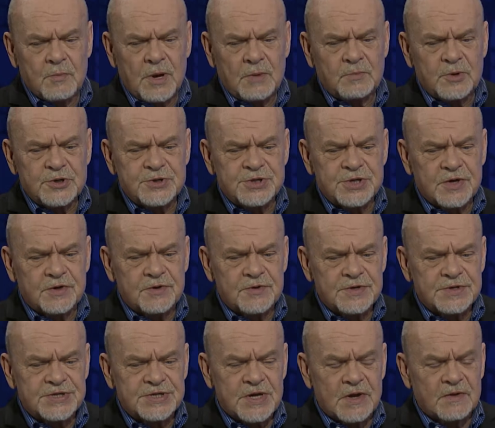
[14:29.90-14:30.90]
bumper sticker
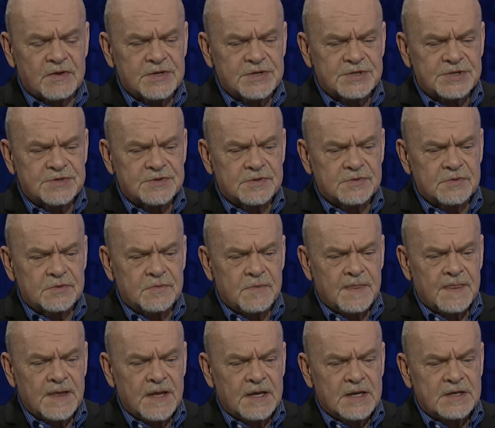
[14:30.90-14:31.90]
to sell this to
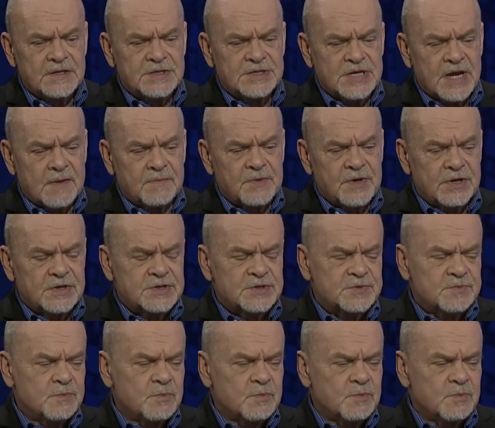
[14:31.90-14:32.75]
skeptics?